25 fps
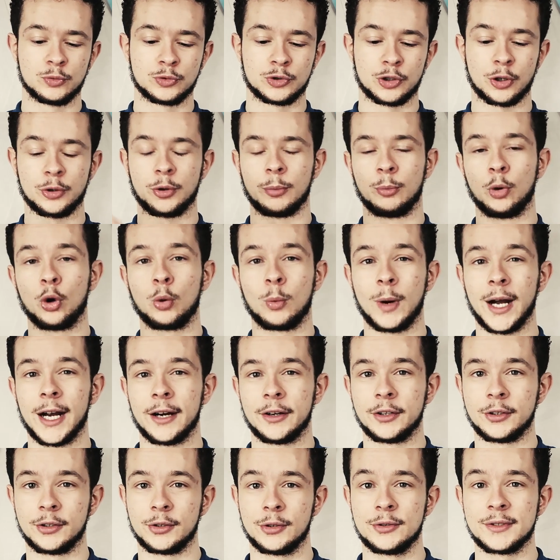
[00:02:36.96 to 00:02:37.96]
so the more
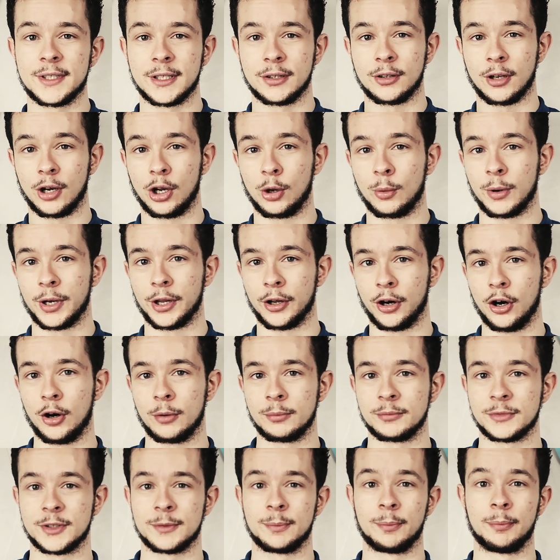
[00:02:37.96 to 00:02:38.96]
wire you're using, the lower the
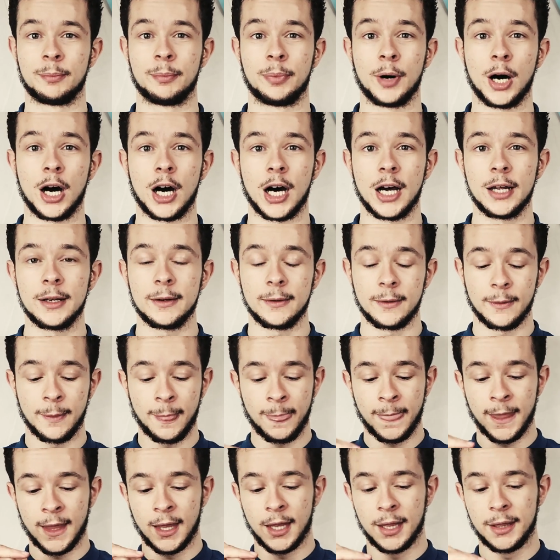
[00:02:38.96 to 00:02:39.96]
ohms, but
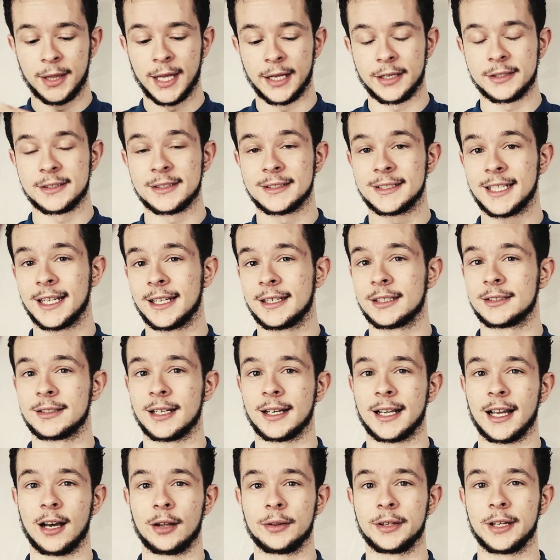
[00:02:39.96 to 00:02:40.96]
that doesn't take
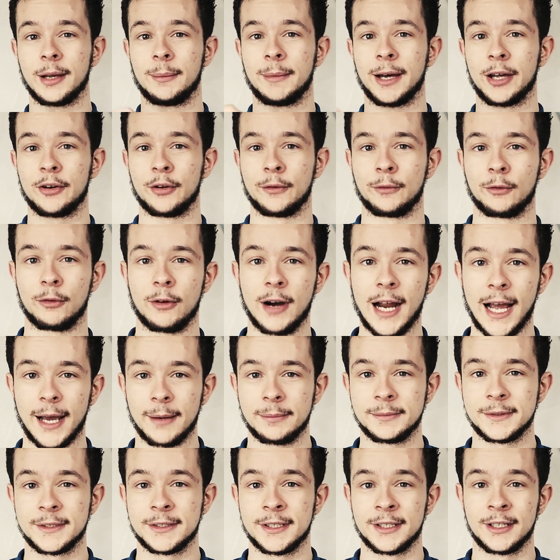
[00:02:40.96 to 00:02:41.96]
into account the amount of
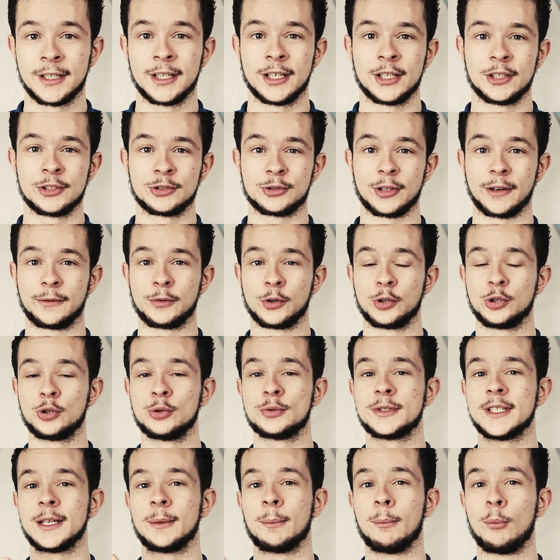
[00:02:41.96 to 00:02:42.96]
wraps. So if you're
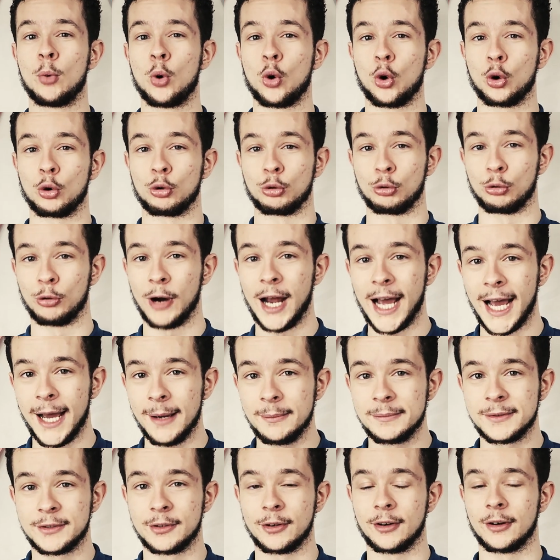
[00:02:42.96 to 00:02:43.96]
using more
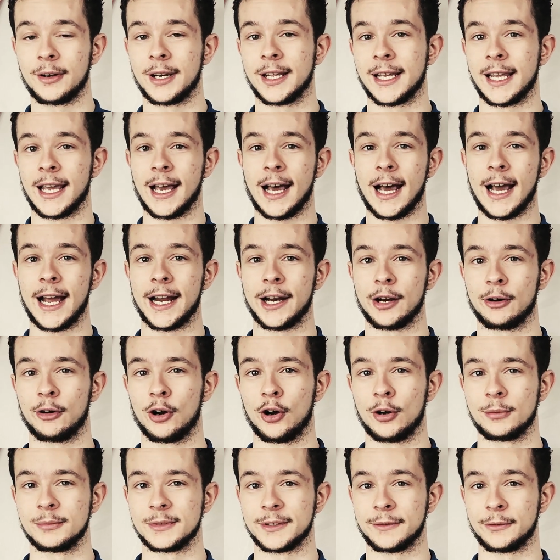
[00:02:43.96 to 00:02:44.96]
wraps, you're going to get higher
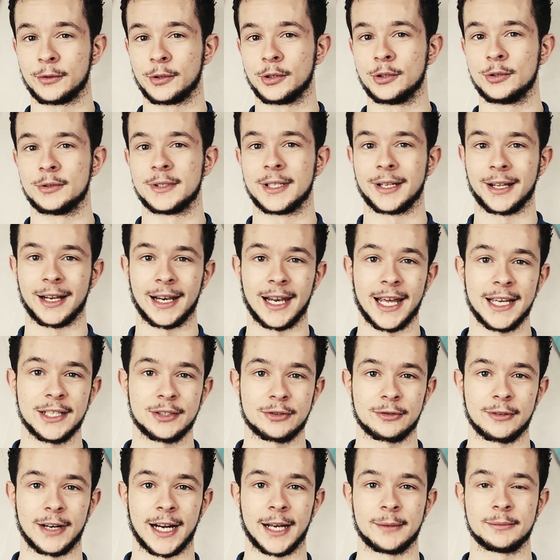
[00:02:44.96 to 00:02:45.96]
ohms. If you're using
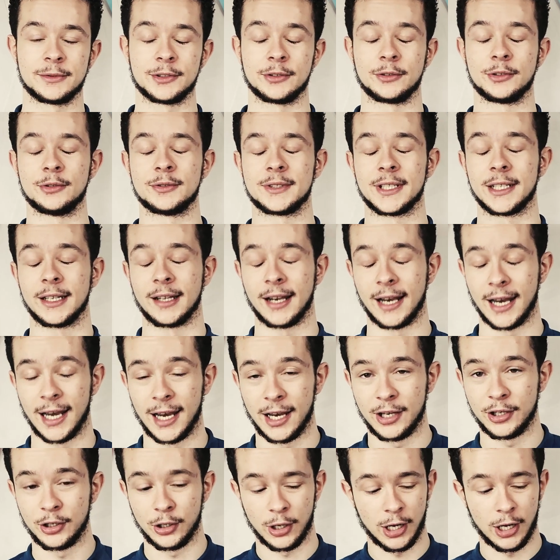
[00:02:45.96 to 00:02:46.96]
less wraps, you're using